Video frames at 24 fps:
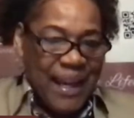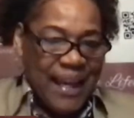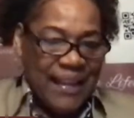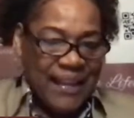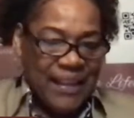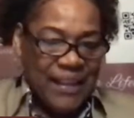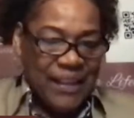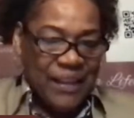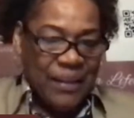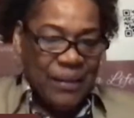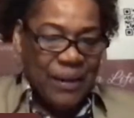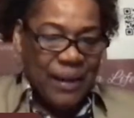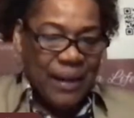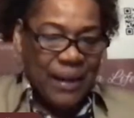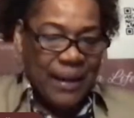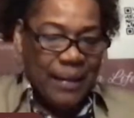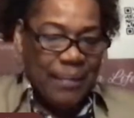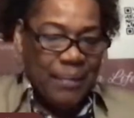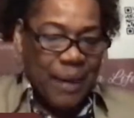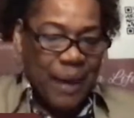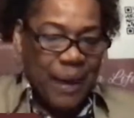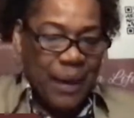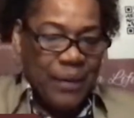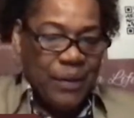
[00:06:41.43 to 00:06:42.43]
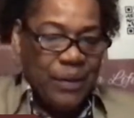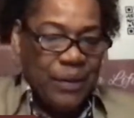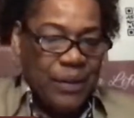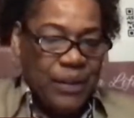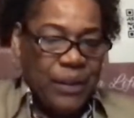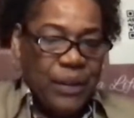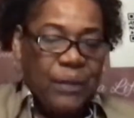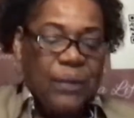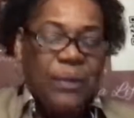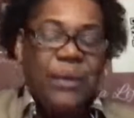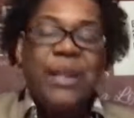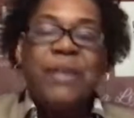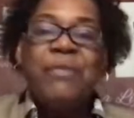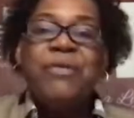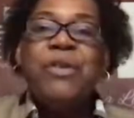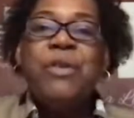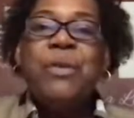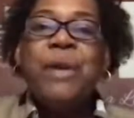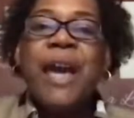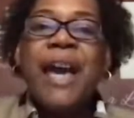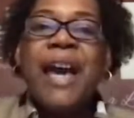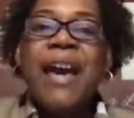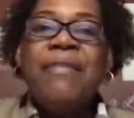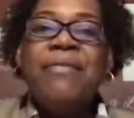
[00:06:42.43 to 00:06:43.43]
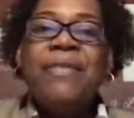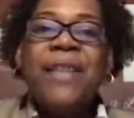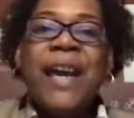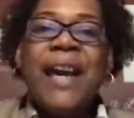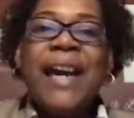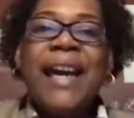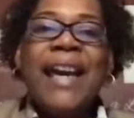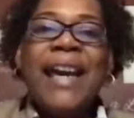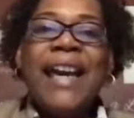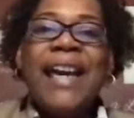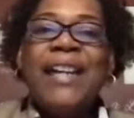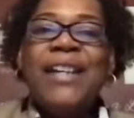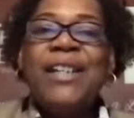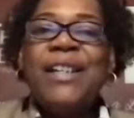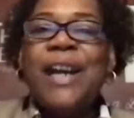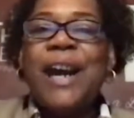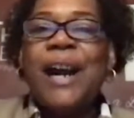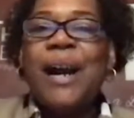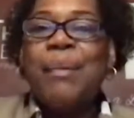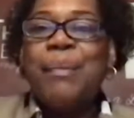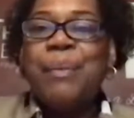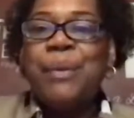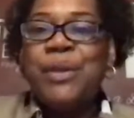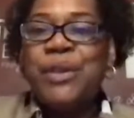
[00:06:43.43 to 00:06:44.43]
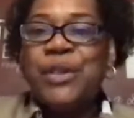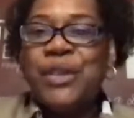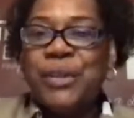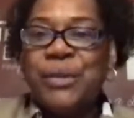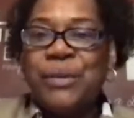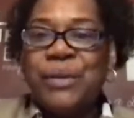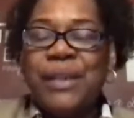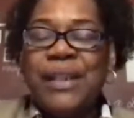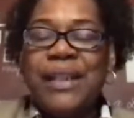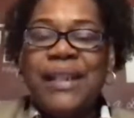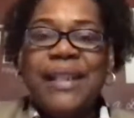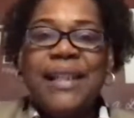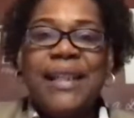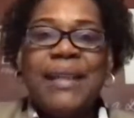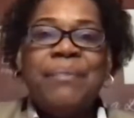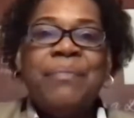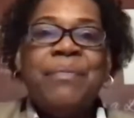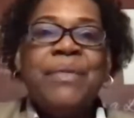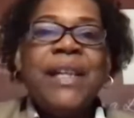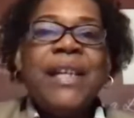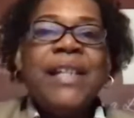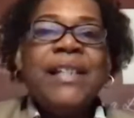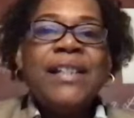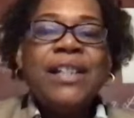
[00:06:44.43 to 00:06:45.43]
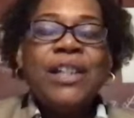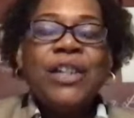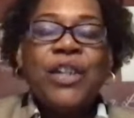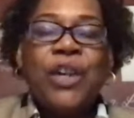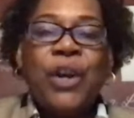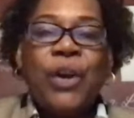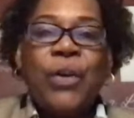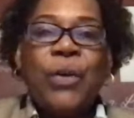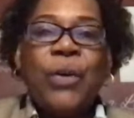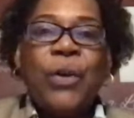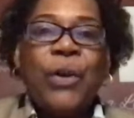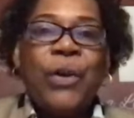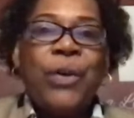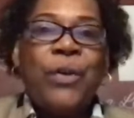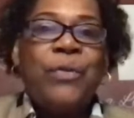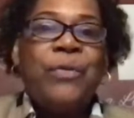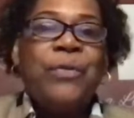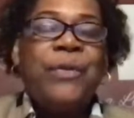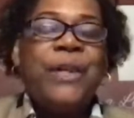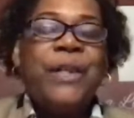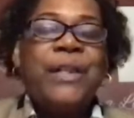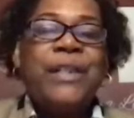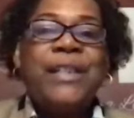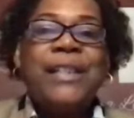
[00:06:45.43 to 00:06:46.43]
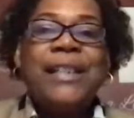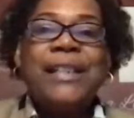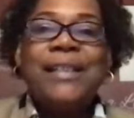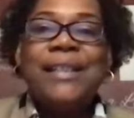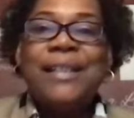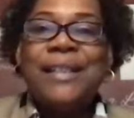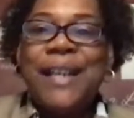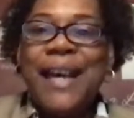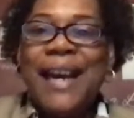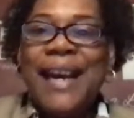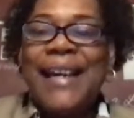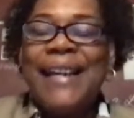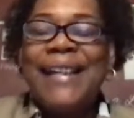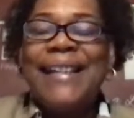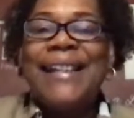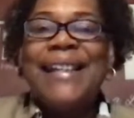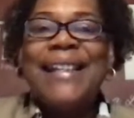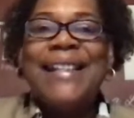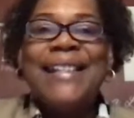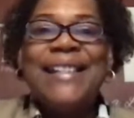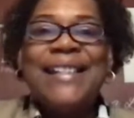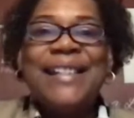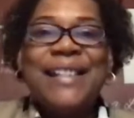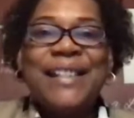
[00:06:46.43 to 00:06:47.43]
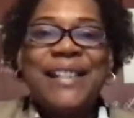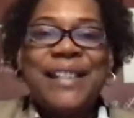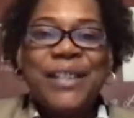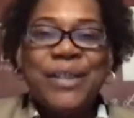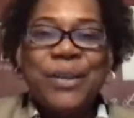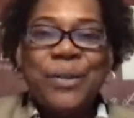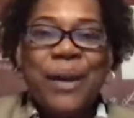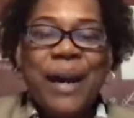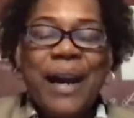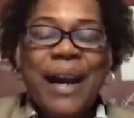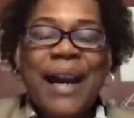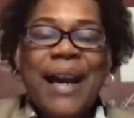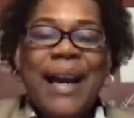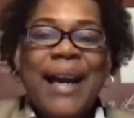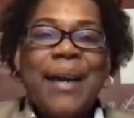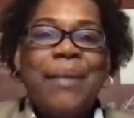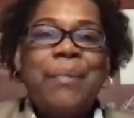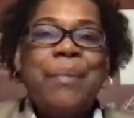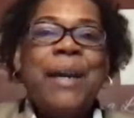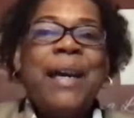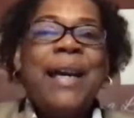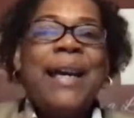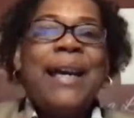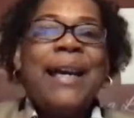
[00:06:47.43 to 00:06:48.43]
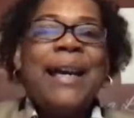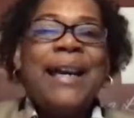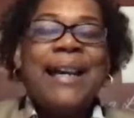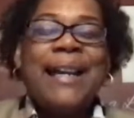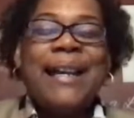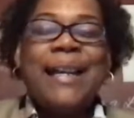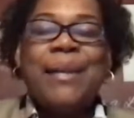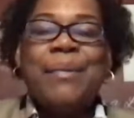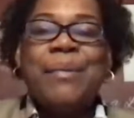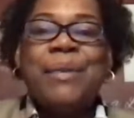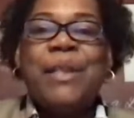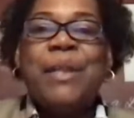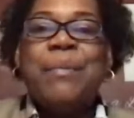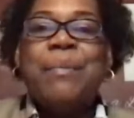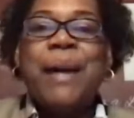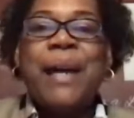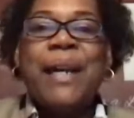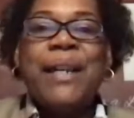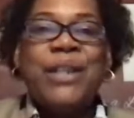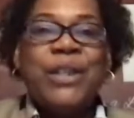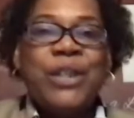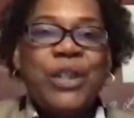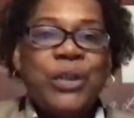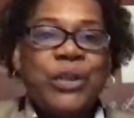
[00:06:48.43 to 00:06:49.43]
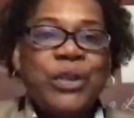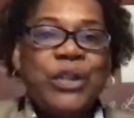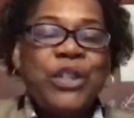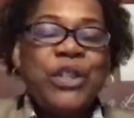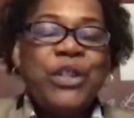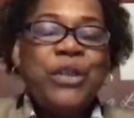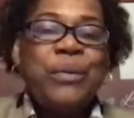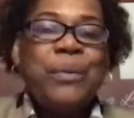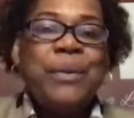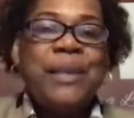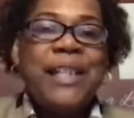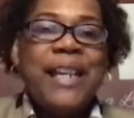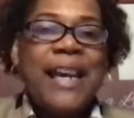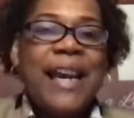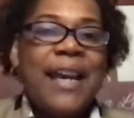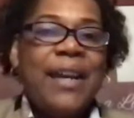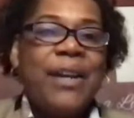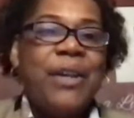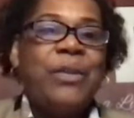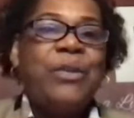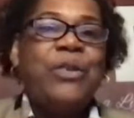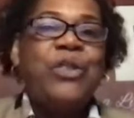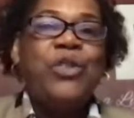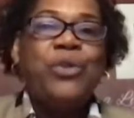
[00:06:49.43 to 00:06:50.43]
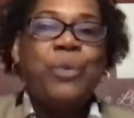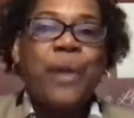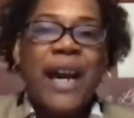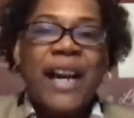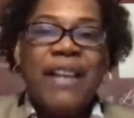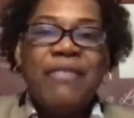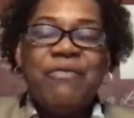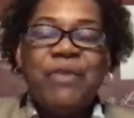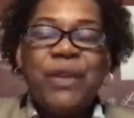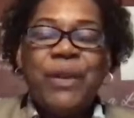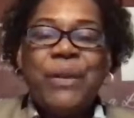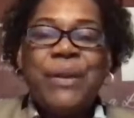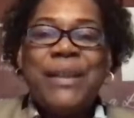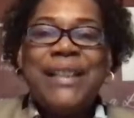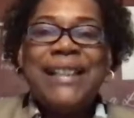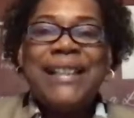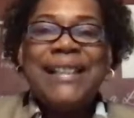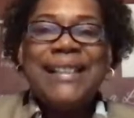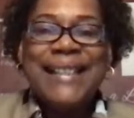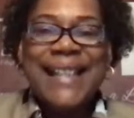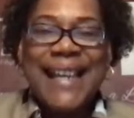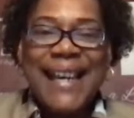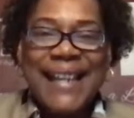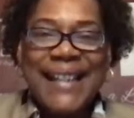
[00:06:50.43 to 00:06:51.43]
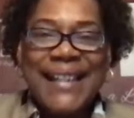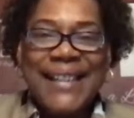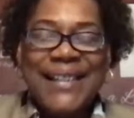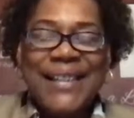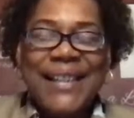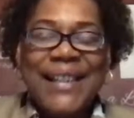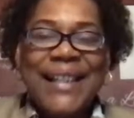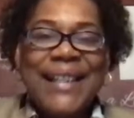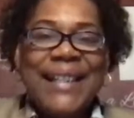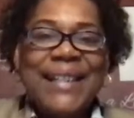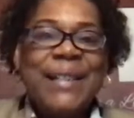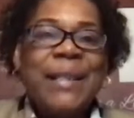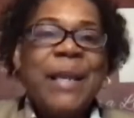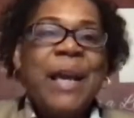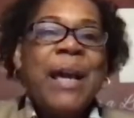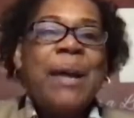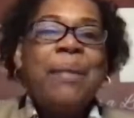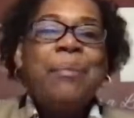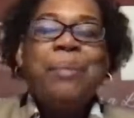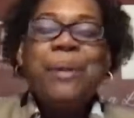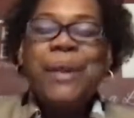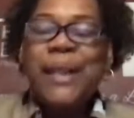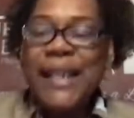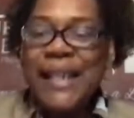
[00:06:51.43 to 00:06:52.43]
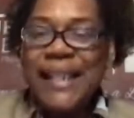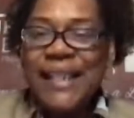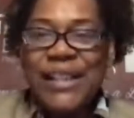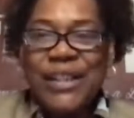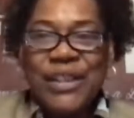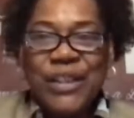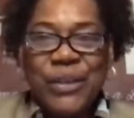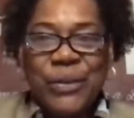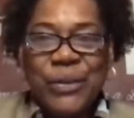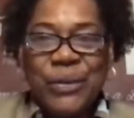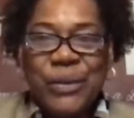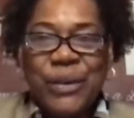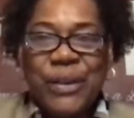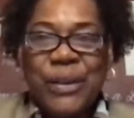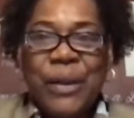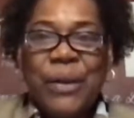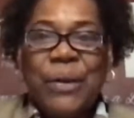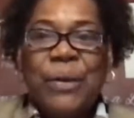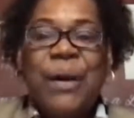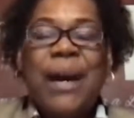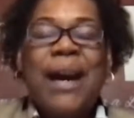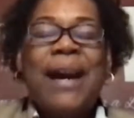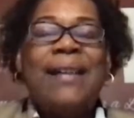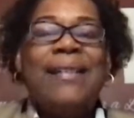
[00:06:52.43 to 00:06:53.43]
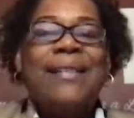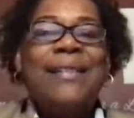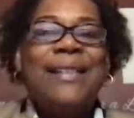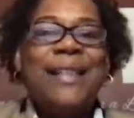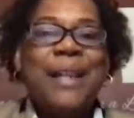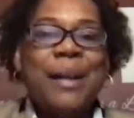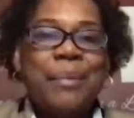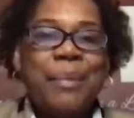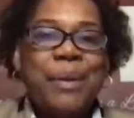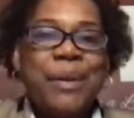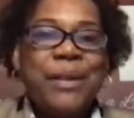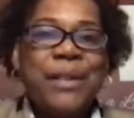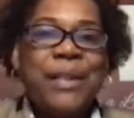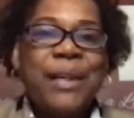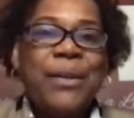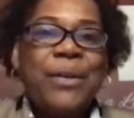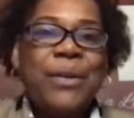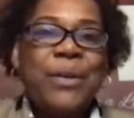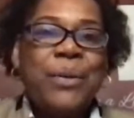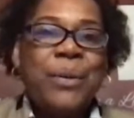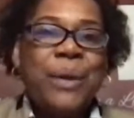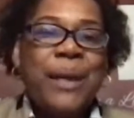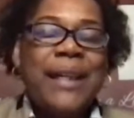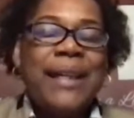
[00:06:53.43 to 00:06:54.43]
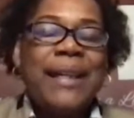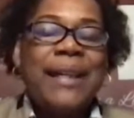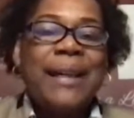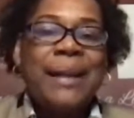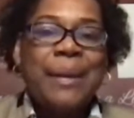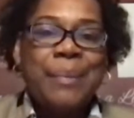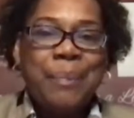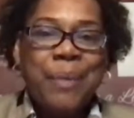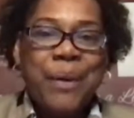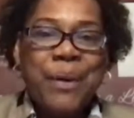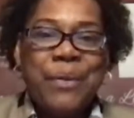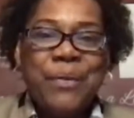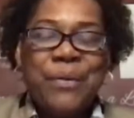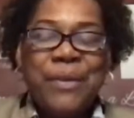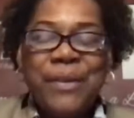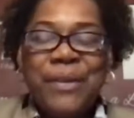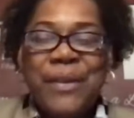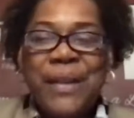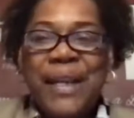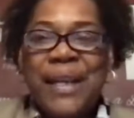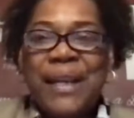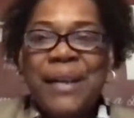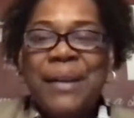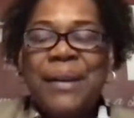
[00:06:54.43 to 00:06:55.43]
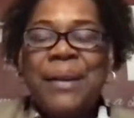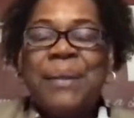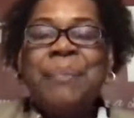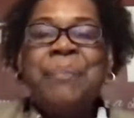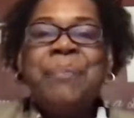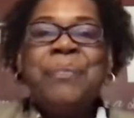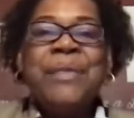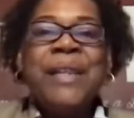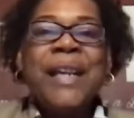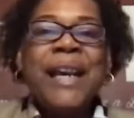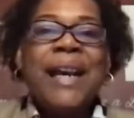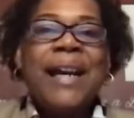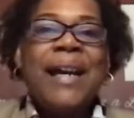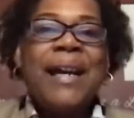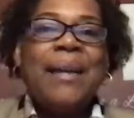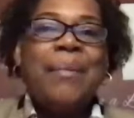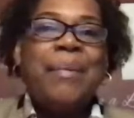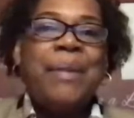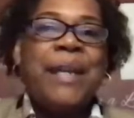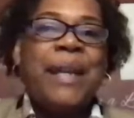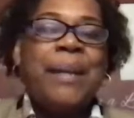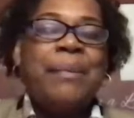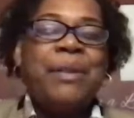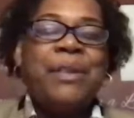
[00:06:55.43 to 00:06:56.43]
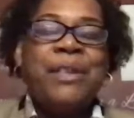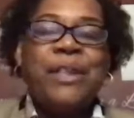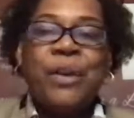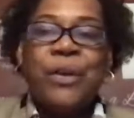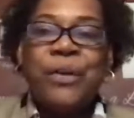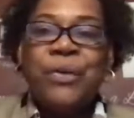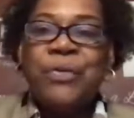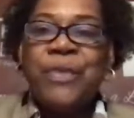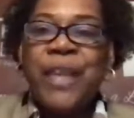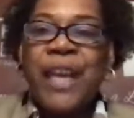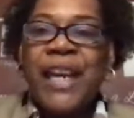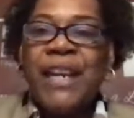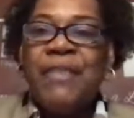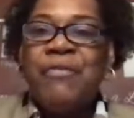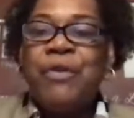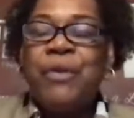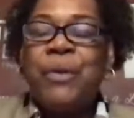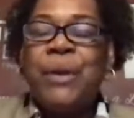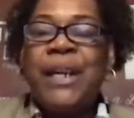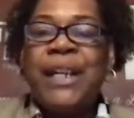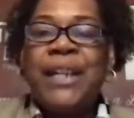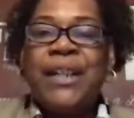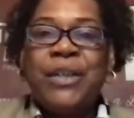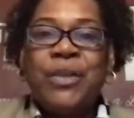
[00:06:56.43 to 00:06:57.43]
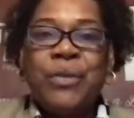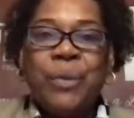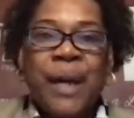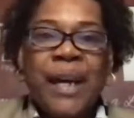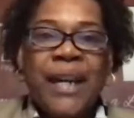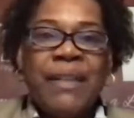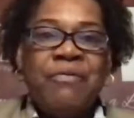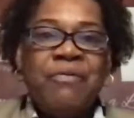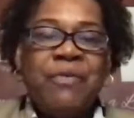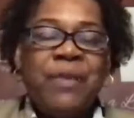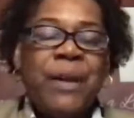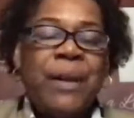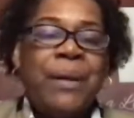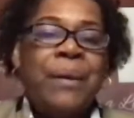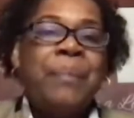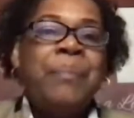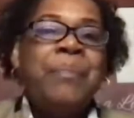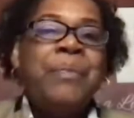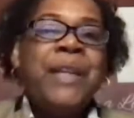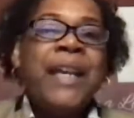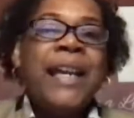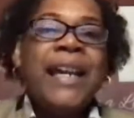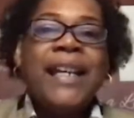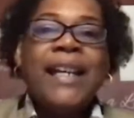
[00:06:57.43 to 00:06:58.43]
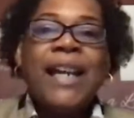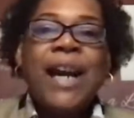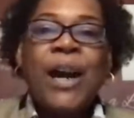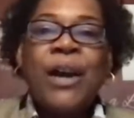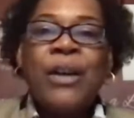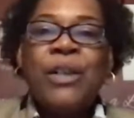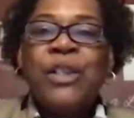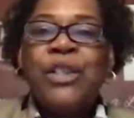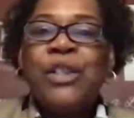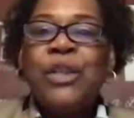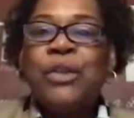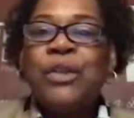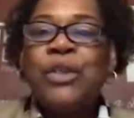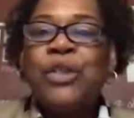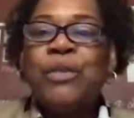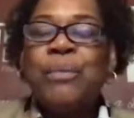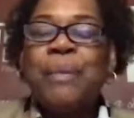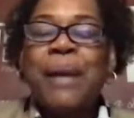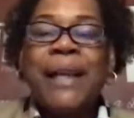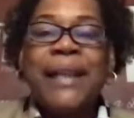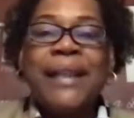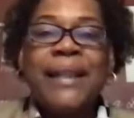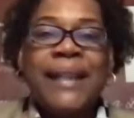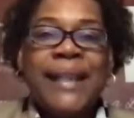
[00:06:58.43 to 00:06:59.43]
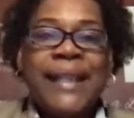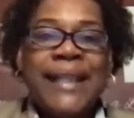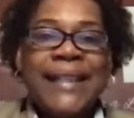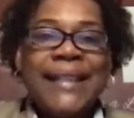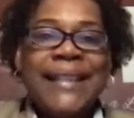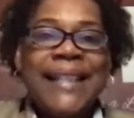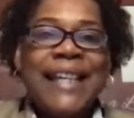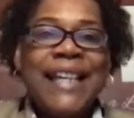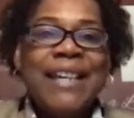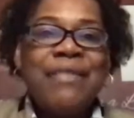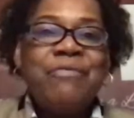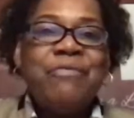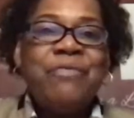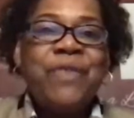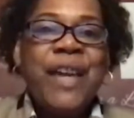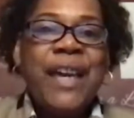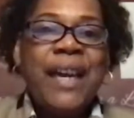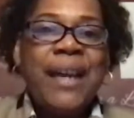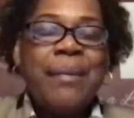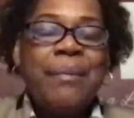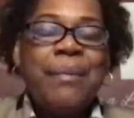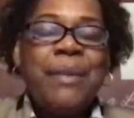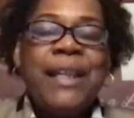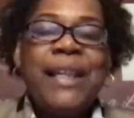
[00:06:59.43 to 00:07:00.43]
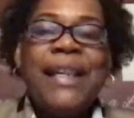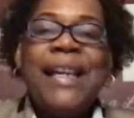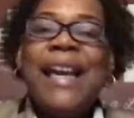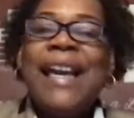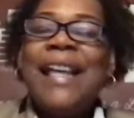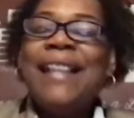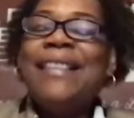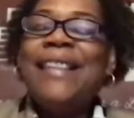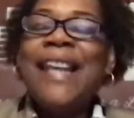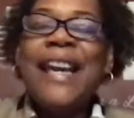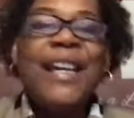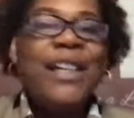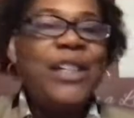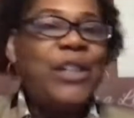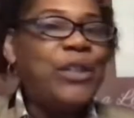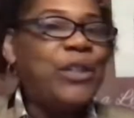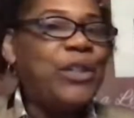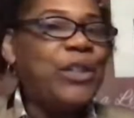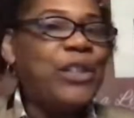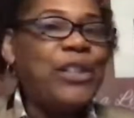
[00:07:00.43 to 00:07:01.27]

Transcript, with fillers: And so, um, also, if you have not had an opportunity to go over to like and subscribe um, to my YouTube channel, Trifold Connections, please do so. Our numbers are going up over there, um, and I'm so thankful and grateful and also to my LinkedIn family. Thank